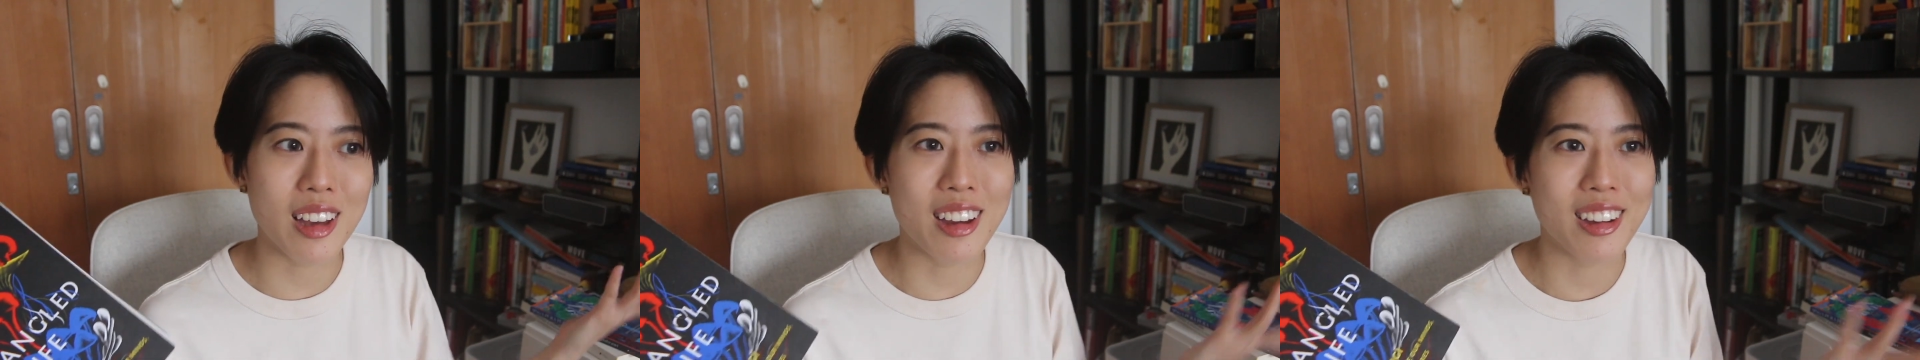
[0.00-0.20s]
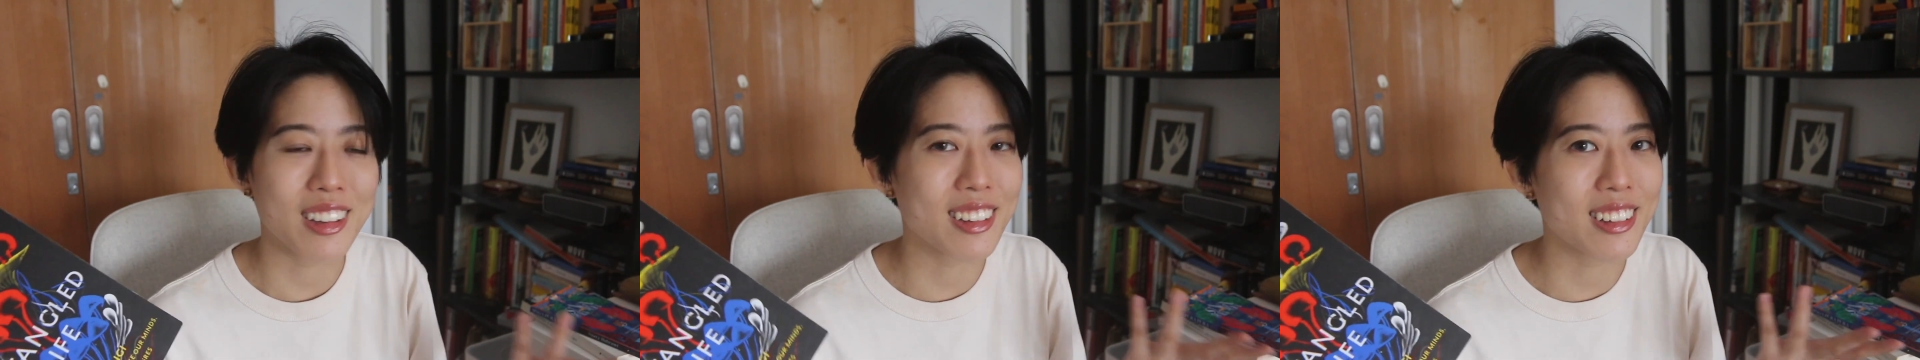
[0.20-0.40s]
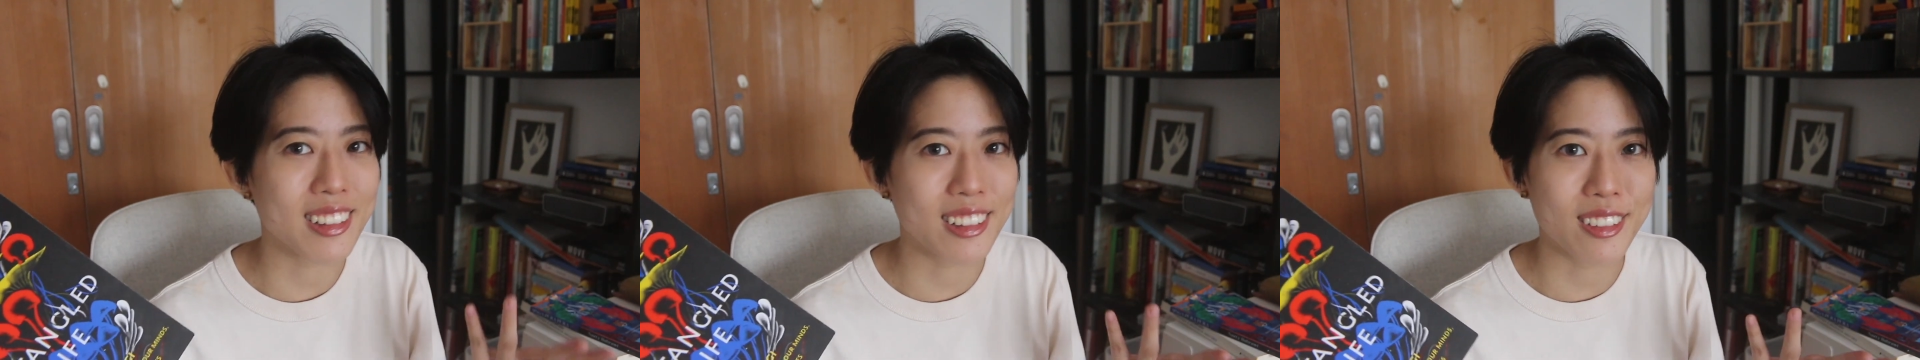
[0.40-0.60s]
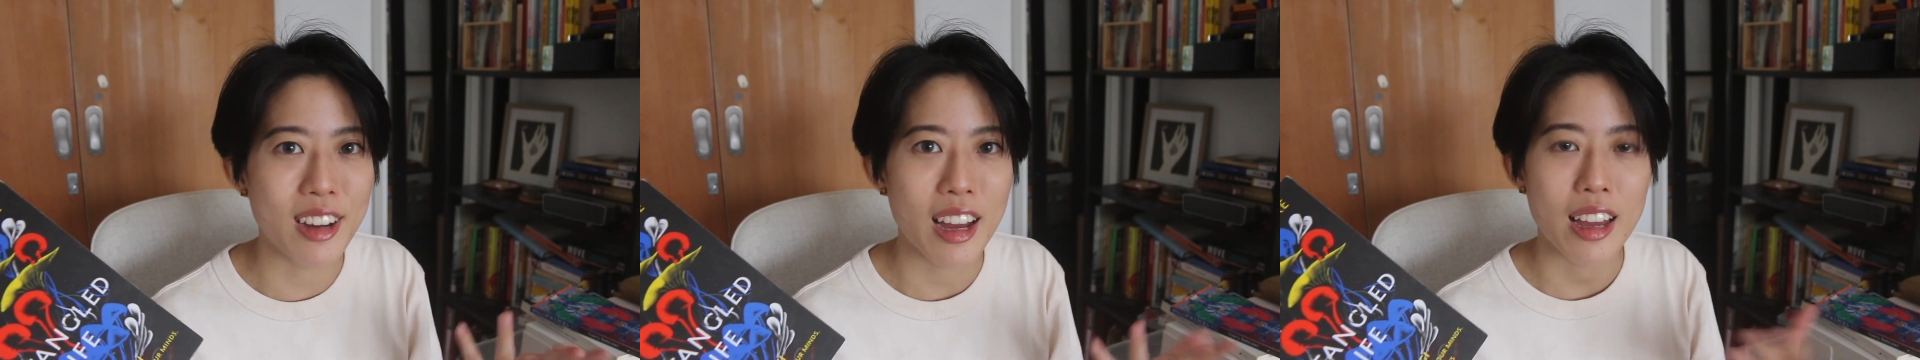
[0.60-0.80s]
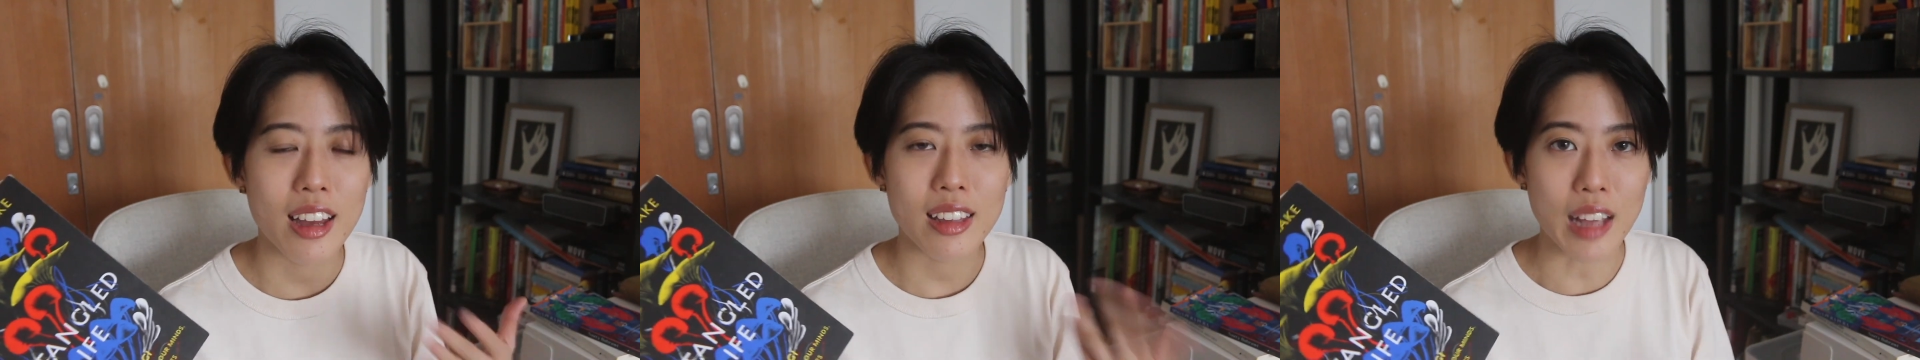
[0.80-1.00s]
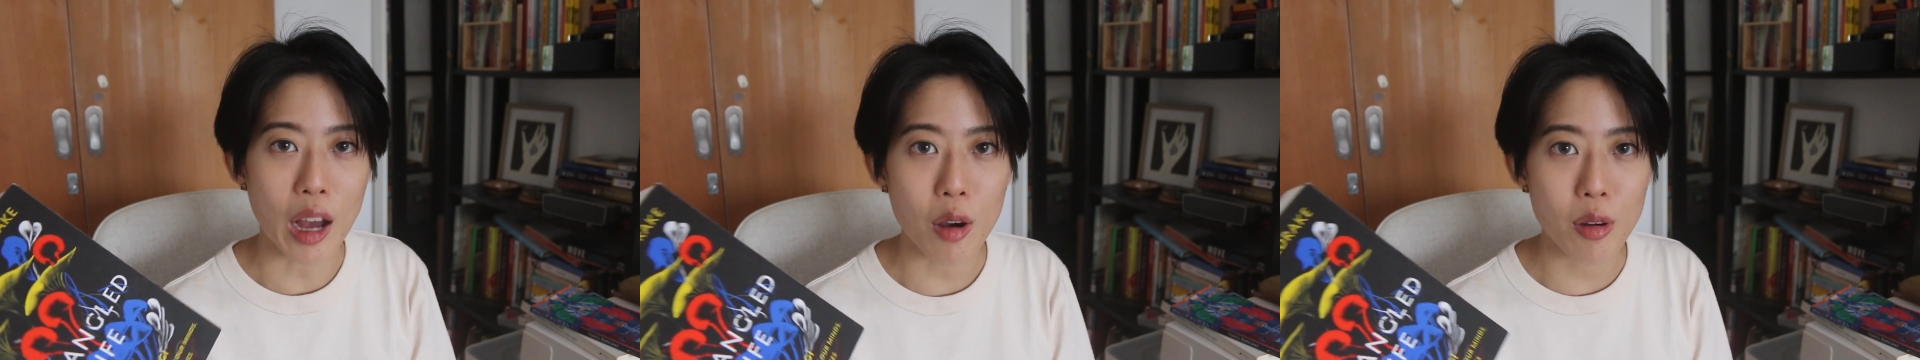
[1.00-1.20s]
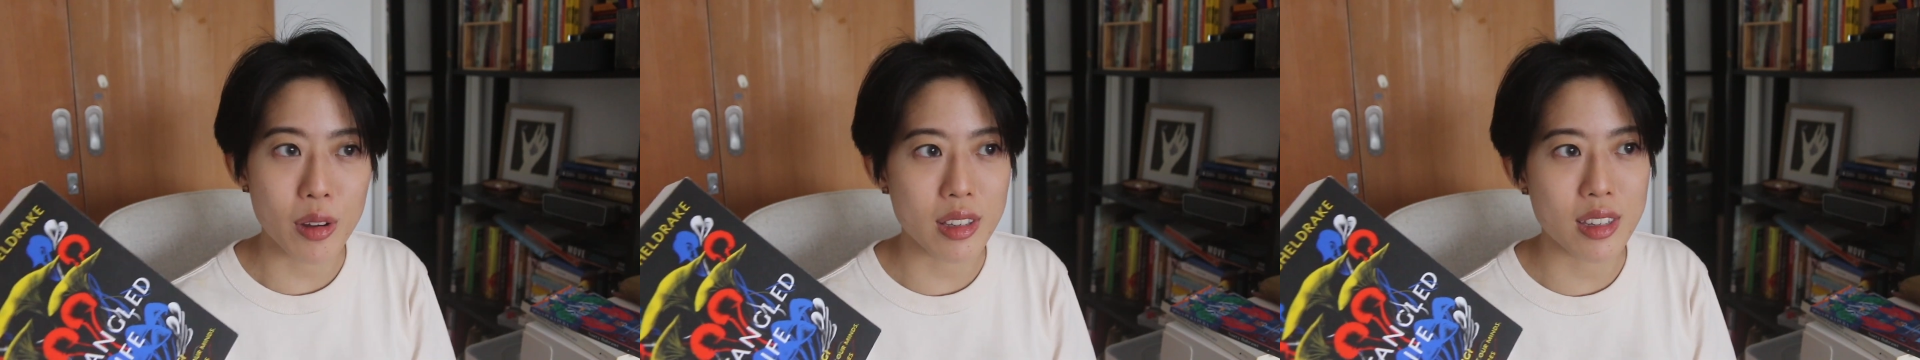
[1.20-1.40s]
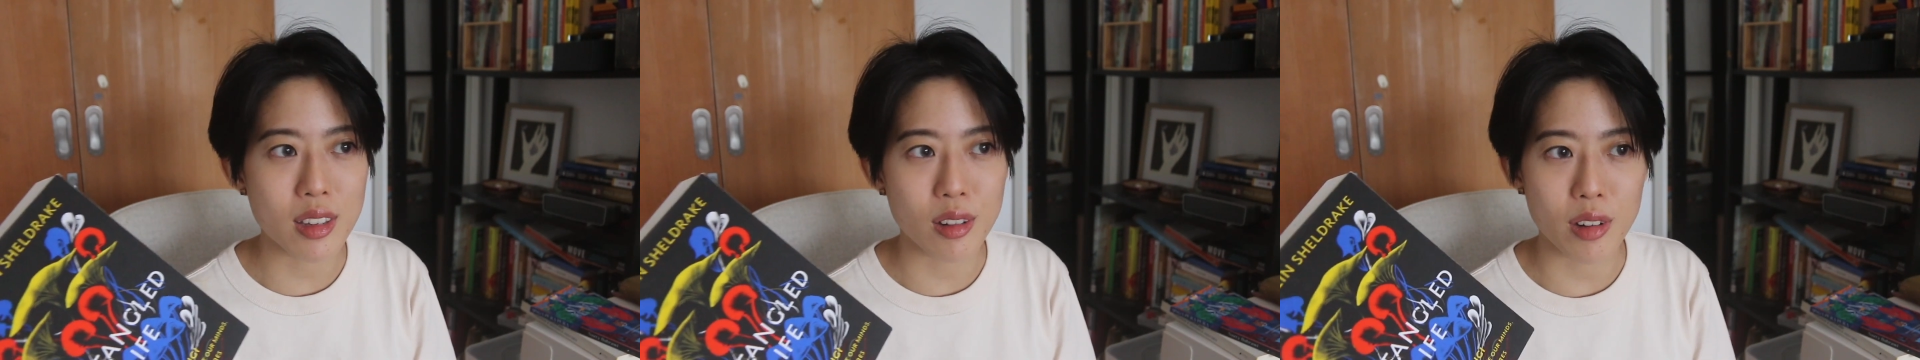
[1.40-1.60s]
You know, now
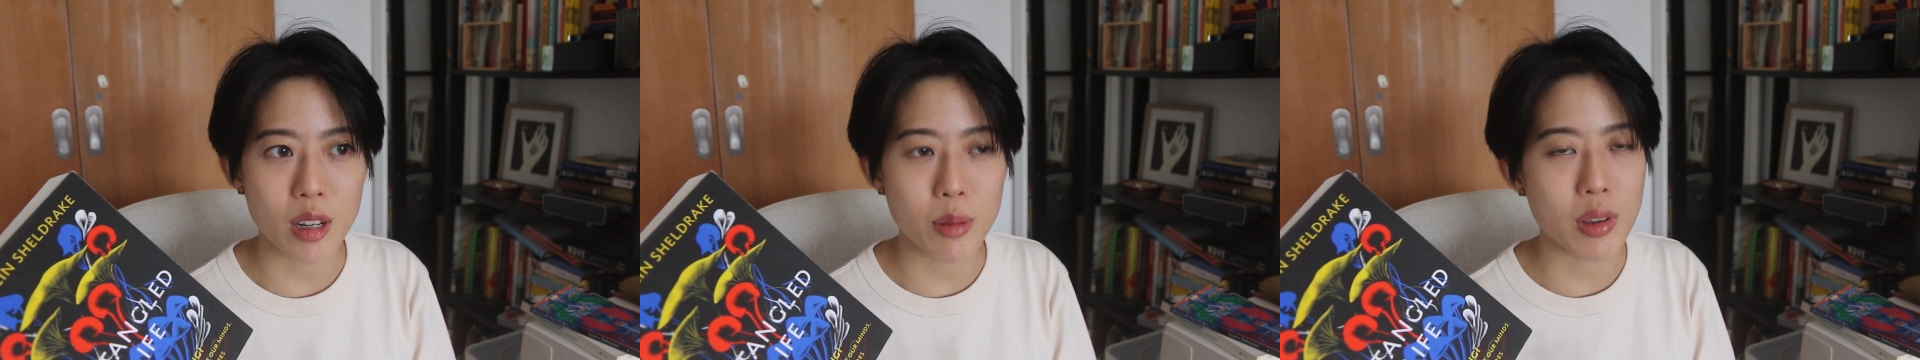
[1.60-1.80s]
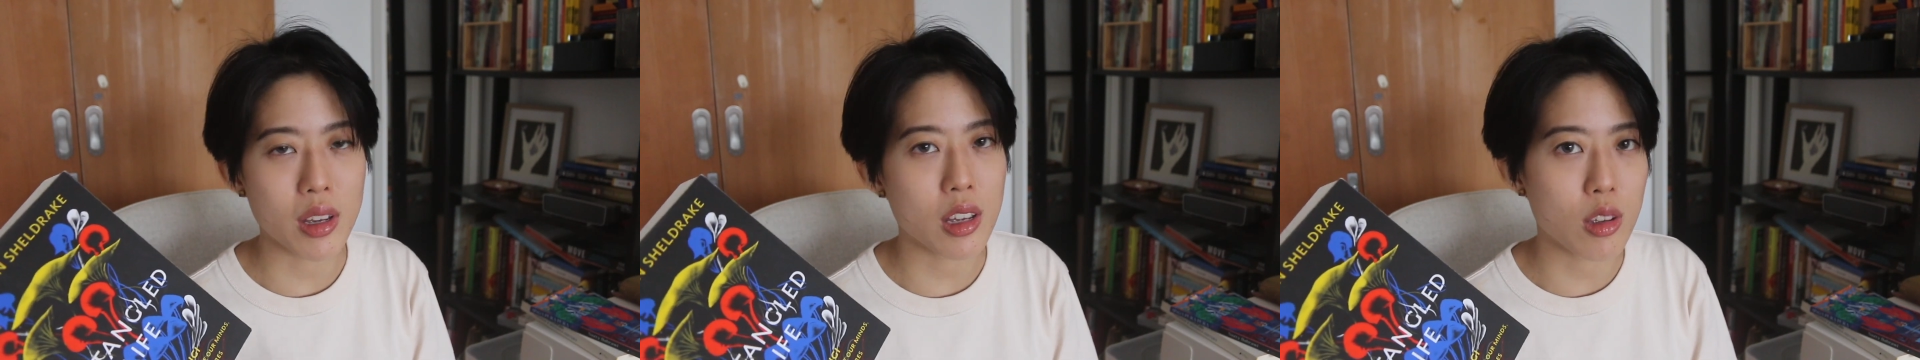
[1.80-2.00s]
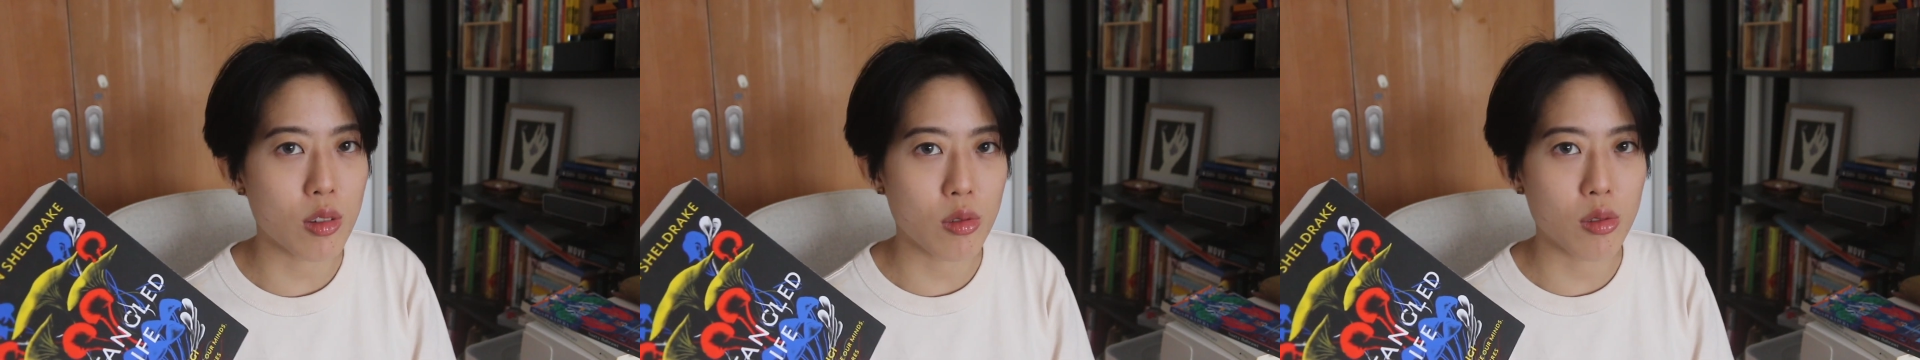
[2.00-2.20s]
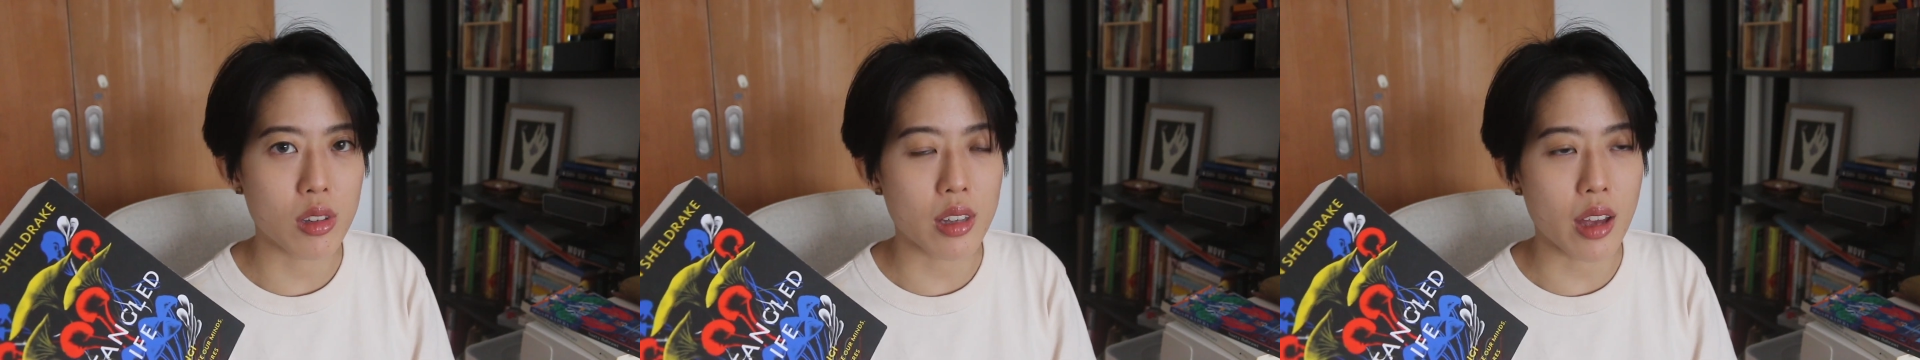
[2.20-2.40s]
it's already being used